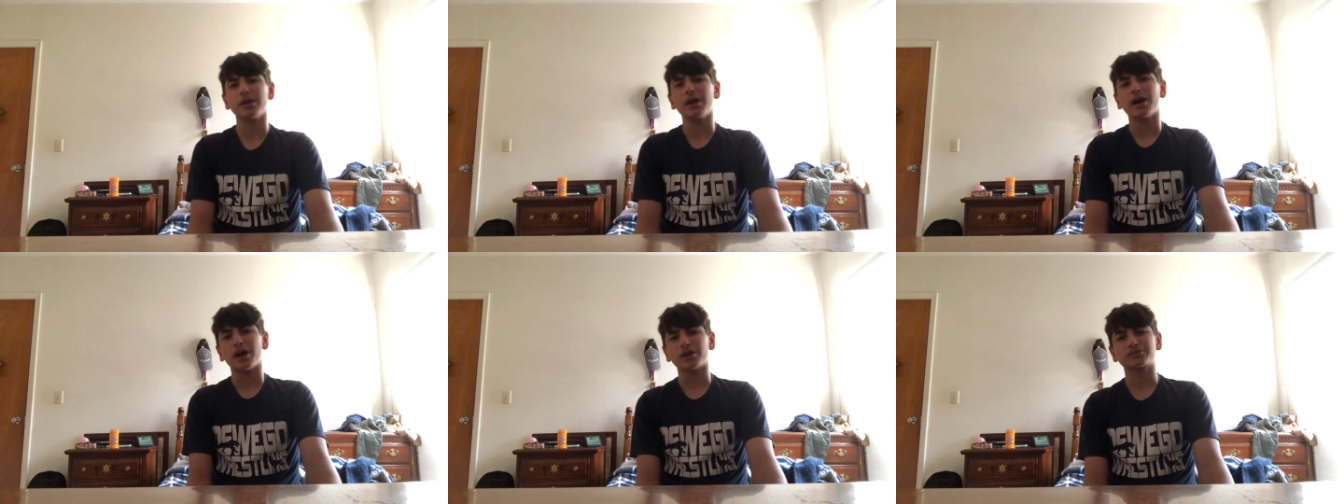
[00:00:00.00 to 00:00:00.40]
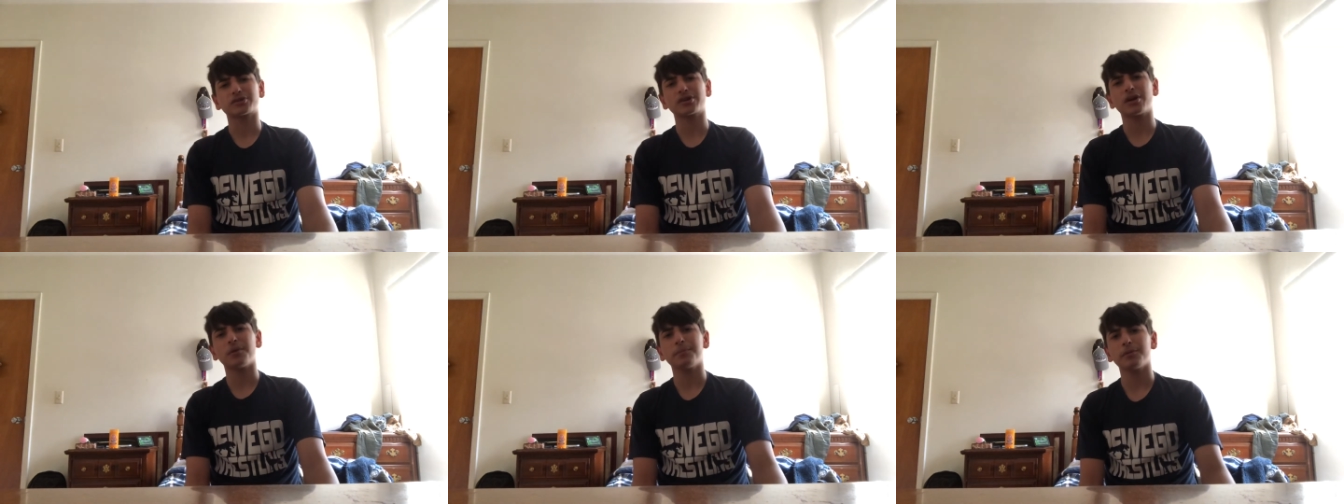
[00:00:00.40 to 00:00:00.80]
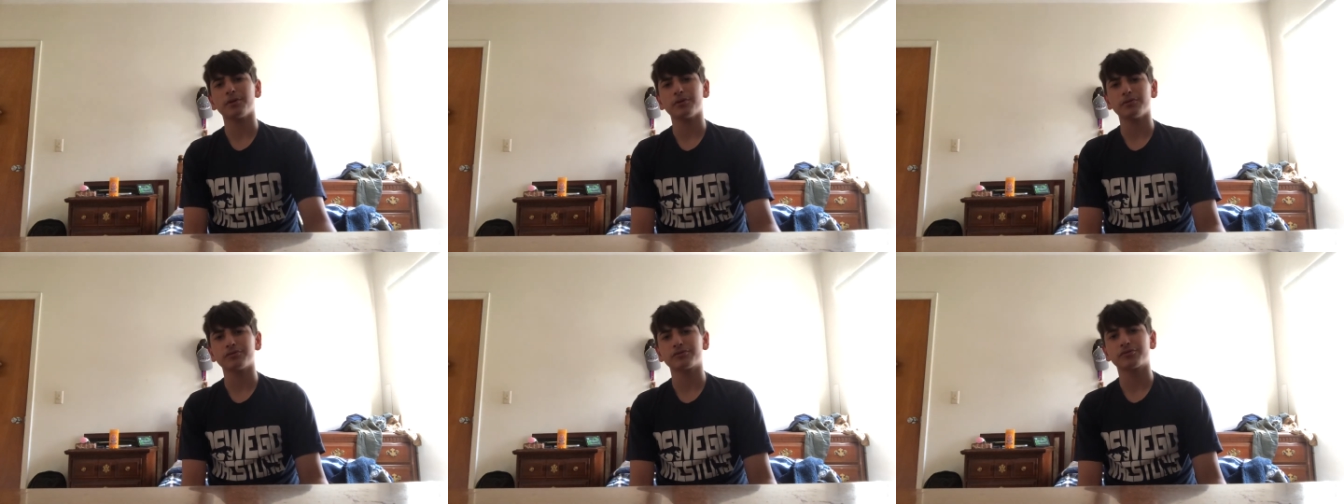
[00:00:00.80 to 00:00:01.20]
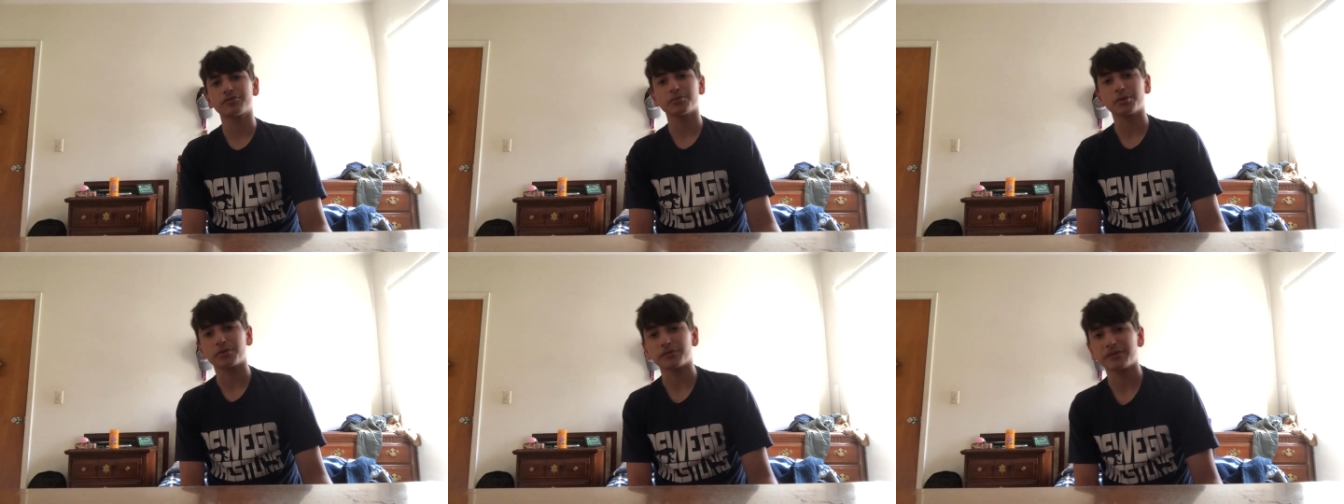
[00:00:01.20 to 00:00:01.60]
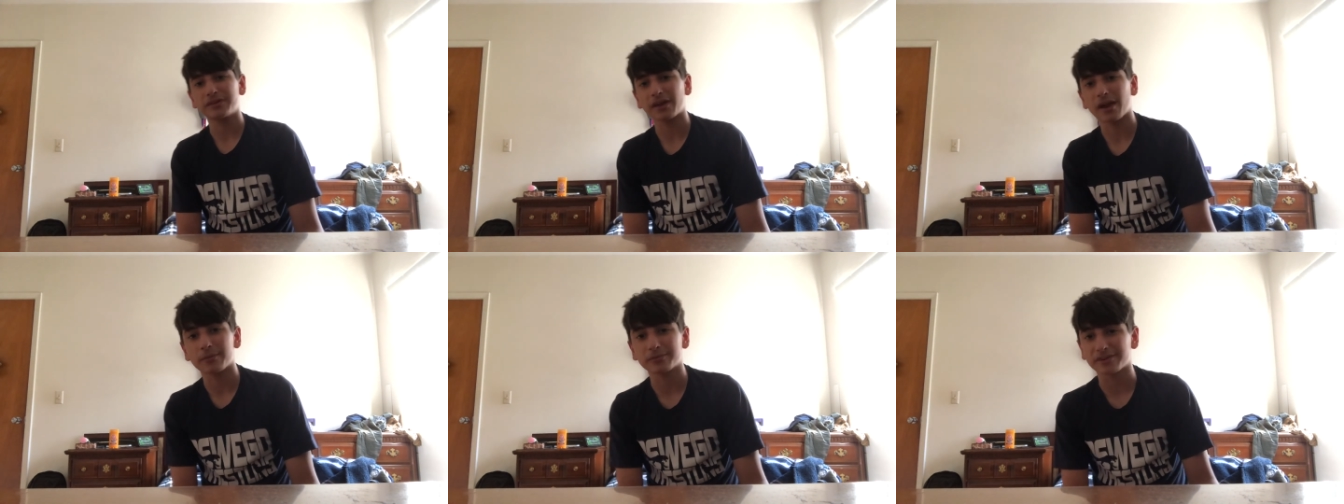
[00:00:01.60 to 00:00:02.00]
I'll try to upload 2 or 3
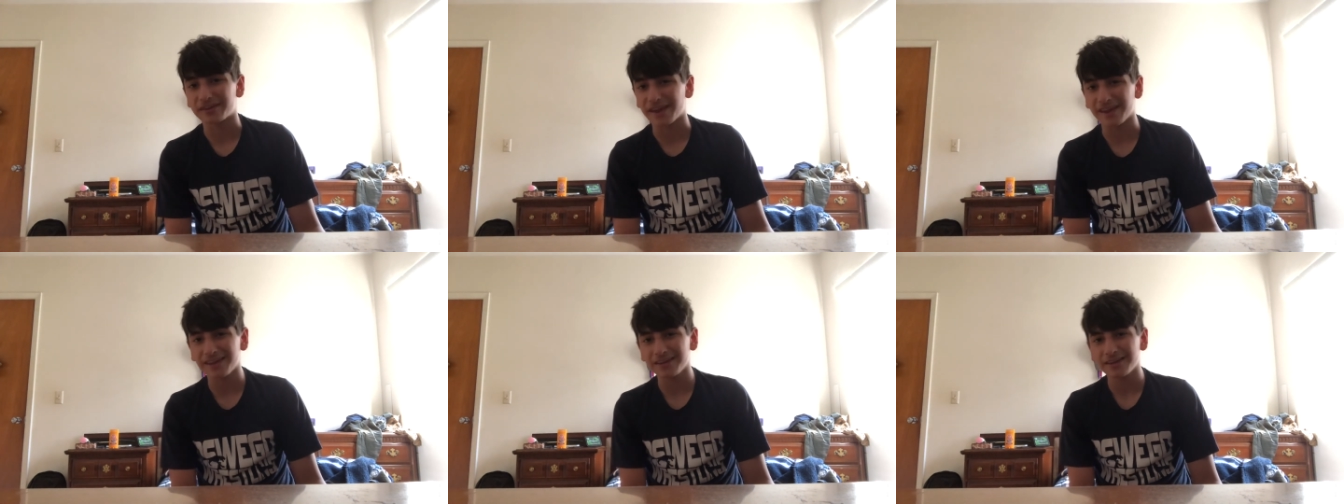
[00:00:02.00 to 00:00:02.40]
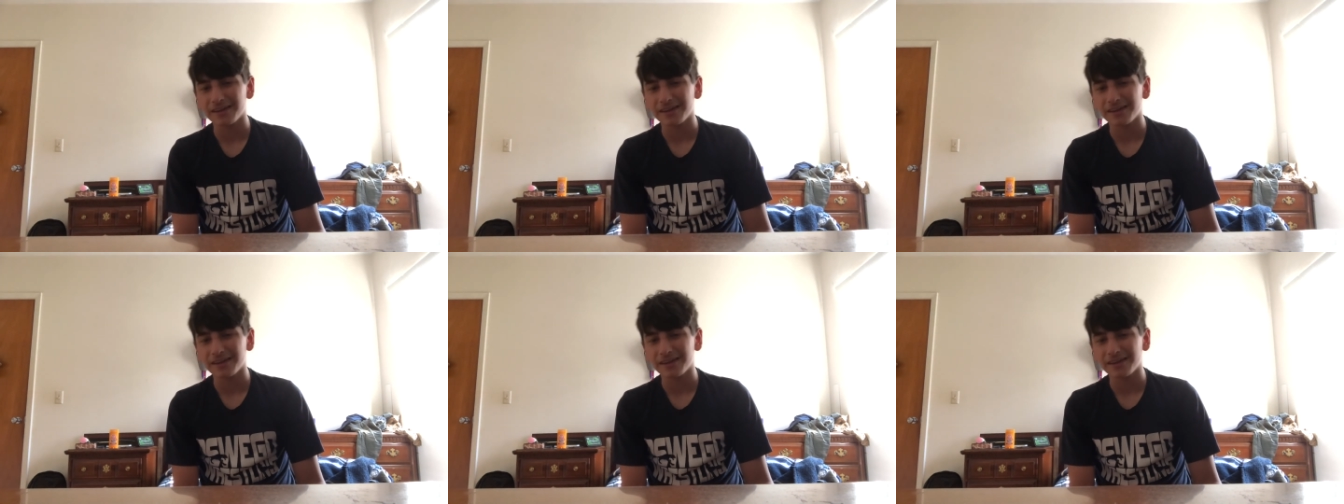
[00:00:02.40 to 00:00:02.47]
times a day.